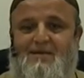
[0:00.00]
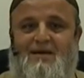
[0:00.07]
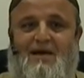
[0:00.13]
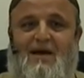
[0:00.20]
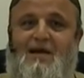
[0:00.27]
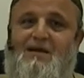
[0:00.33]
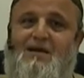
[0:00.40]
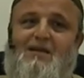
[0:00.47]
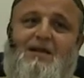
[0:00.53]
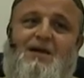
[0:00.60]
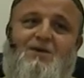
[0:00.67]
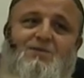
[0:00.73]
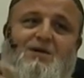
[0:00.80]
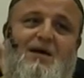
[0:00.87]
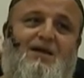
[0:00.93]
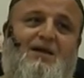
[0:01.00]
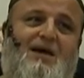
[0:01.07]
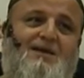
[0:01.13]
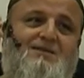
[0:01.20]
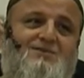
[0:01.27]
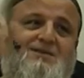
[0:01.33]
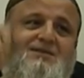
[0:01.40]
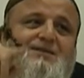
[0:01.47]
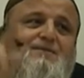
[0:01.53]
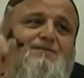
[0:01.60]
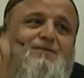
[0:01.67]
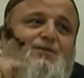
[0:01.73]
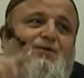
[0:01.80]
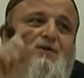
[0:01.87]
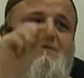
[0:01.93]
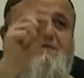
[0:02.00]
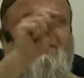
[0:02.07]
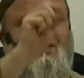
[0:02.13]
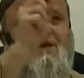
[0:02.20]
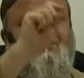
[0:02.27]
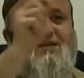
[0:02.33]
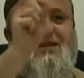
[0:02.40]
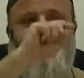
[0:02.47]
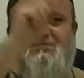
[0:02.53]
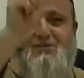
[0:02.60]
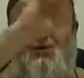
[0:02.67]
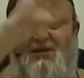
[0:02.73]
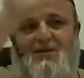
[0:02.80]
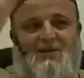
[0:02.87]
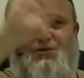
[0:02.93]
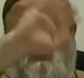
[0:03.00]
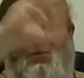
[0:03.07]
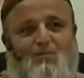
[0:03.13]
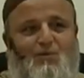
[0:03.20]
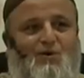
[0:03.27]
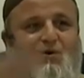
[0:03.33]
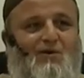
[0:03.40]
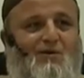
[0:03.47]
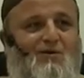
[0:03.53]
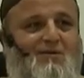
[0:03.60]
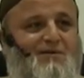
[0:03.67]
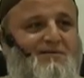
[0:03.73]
And Allah has written for him 5 dirhams only, not more.